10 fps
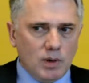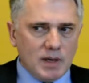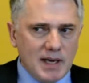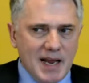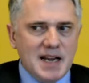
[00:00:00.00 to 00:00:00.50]

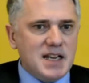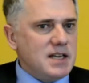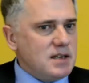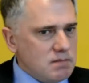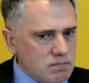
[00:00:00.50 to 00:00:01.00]
in
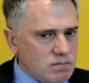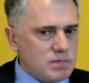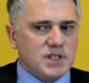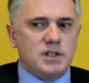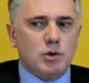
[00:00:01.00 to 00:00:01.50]
any
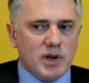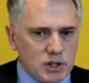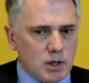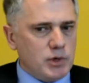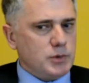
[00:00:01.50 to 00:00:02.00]

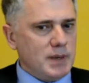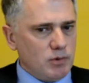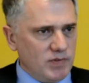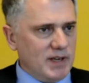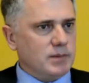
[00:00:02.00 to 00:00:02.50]
situation in which
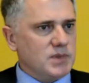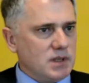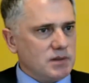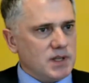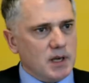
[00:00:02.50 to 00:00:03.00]
people find
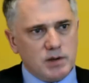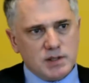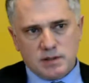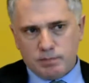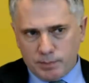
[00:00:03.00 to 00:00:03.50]
themselves, there
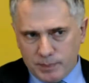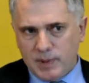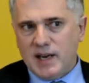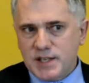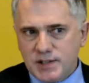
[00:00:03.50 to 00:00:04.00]
is
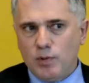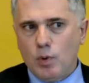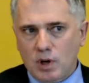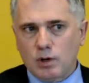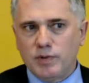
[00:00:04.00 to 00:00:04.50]
place
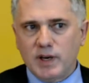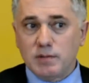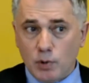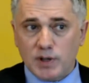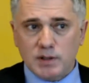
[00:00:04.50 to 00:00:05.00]
for conflict
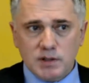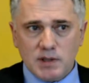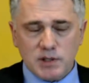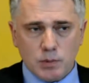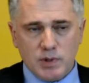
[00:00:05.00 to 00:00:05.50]
avoidance
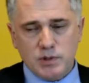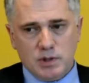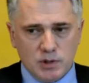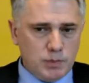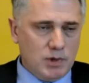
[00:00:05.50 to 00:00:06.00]
as opposed
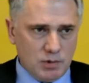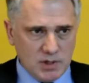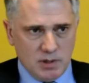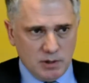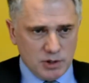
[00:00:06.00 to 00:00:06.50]
to dispute
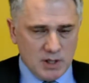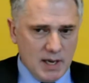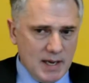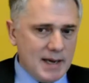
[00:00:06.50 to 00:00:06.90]
resolution.